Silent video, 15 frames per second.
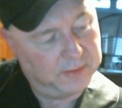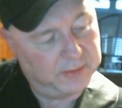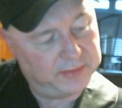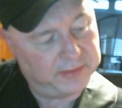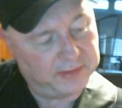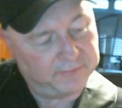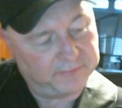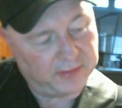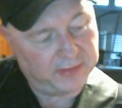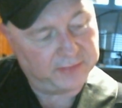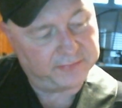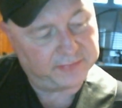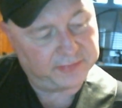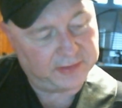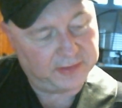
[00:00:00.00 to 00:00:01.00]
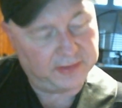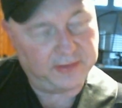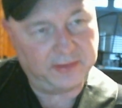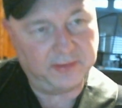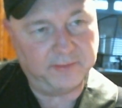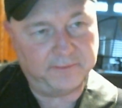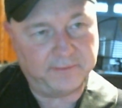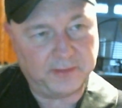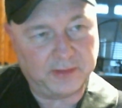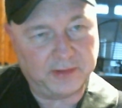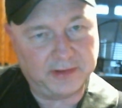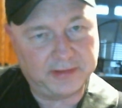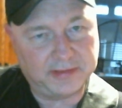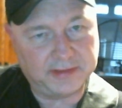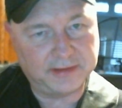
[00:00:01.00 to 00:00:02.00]
with your 1st, 3rd, and
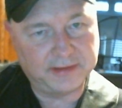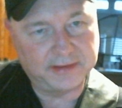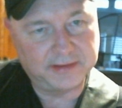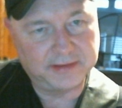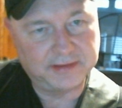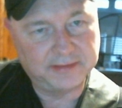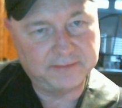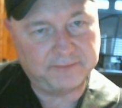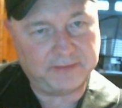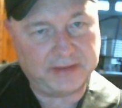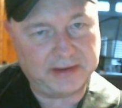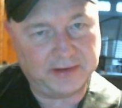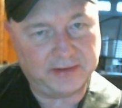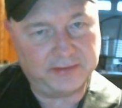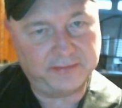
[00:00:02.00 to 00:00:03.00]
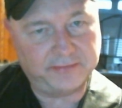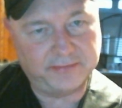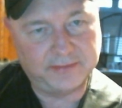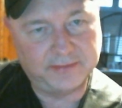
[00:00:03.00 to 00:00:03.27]
4th fingers.